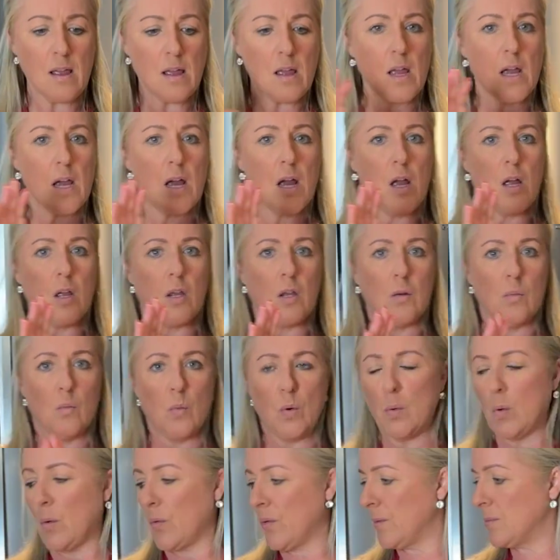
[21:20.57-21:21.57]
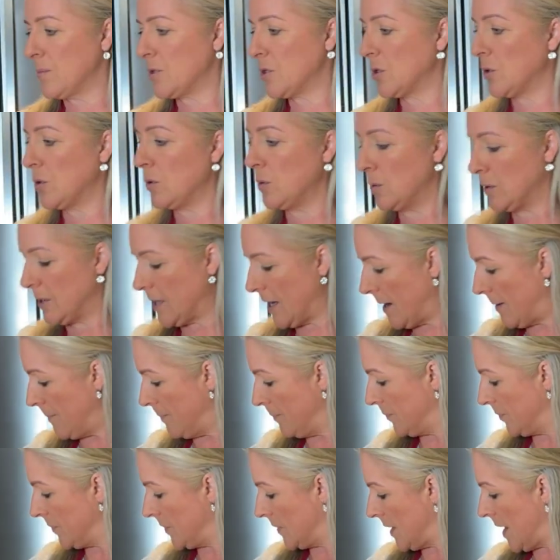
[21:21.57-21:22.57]
Oh, all but the
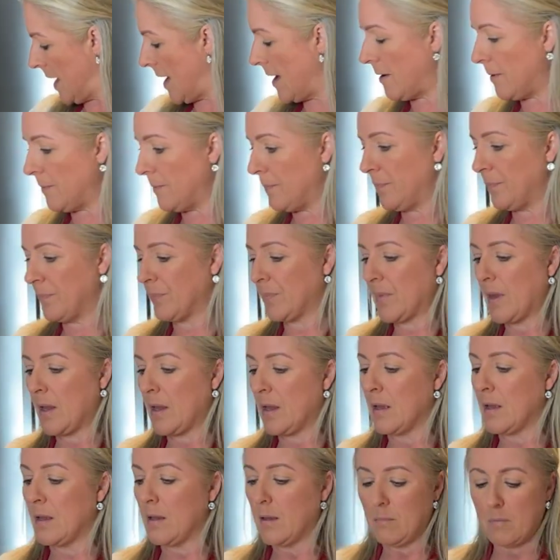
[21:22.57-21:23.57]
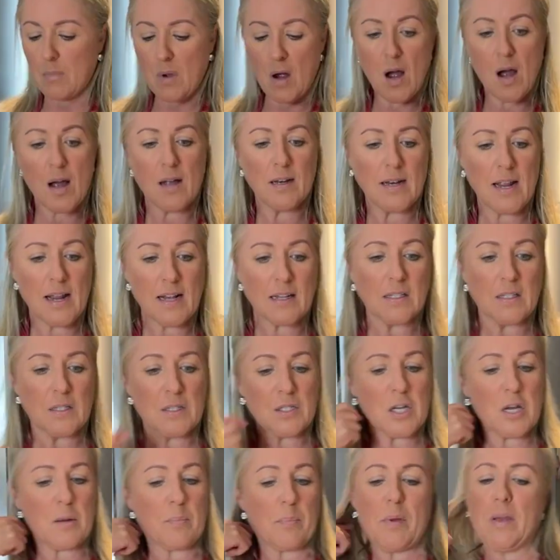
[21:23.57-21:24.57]
middle one. It's not quite done, but that's okay.
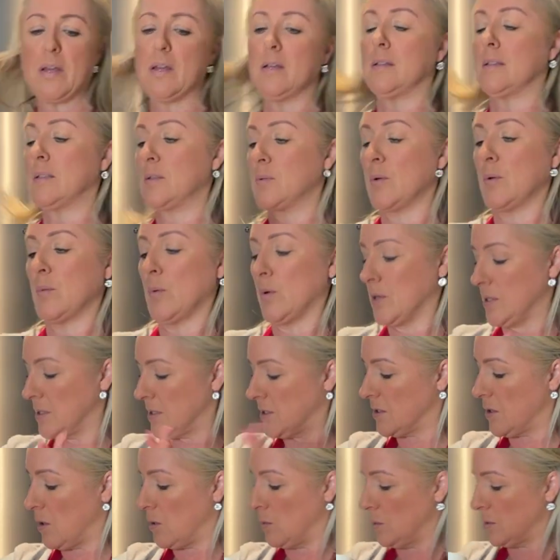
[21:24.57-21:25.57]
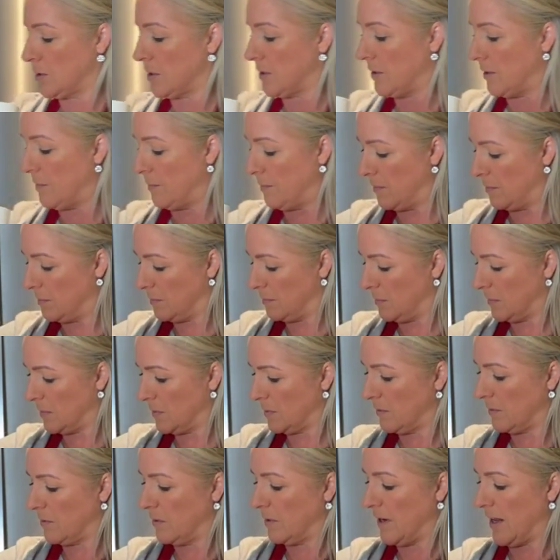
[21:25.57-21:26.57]
Whew. Now the plate gets
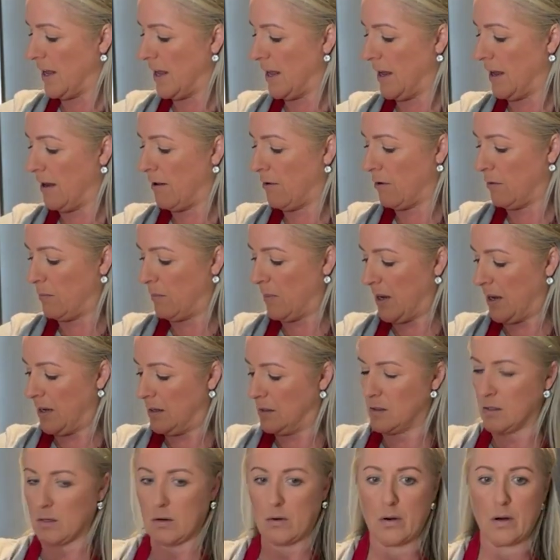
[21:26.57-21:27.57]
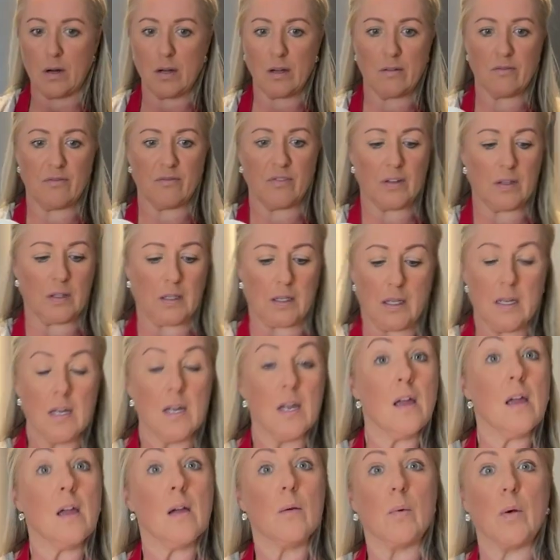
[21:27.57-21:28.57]
hot. I'm warning you. Okay,
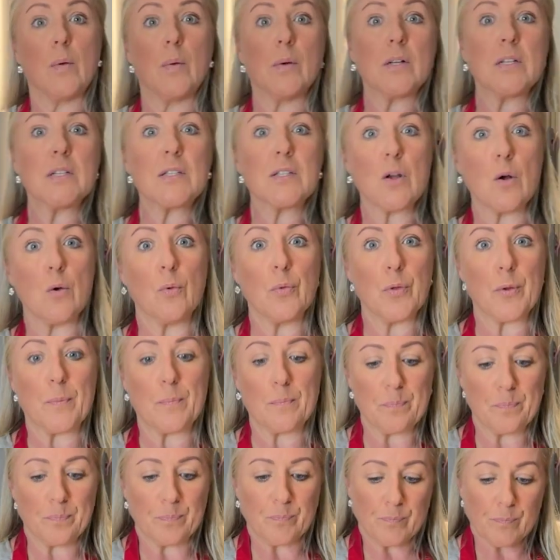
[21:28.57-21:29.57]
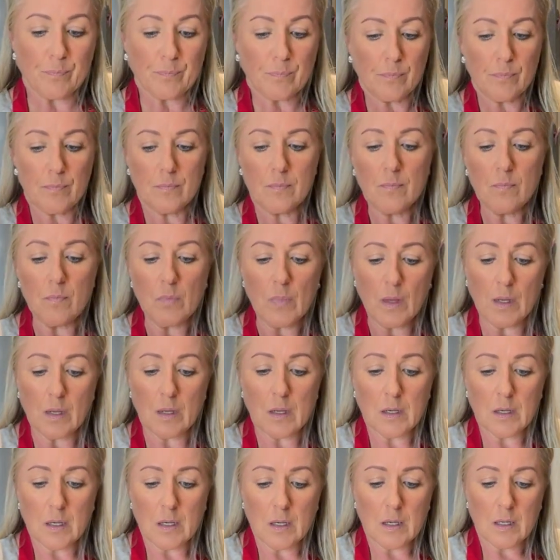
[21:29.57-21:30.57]
so we've got those there. We want
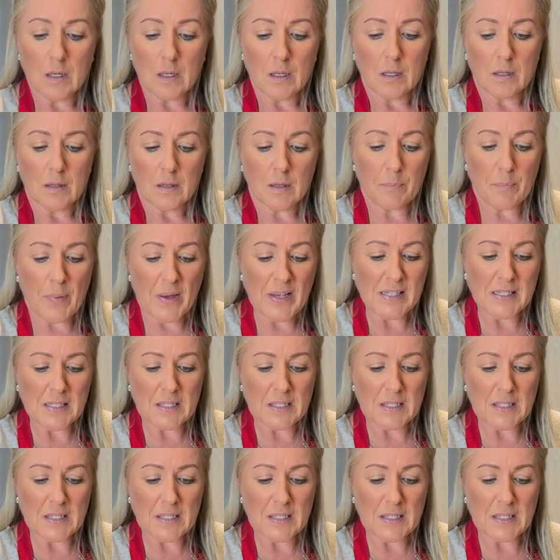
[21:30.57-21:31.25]
them to cool down.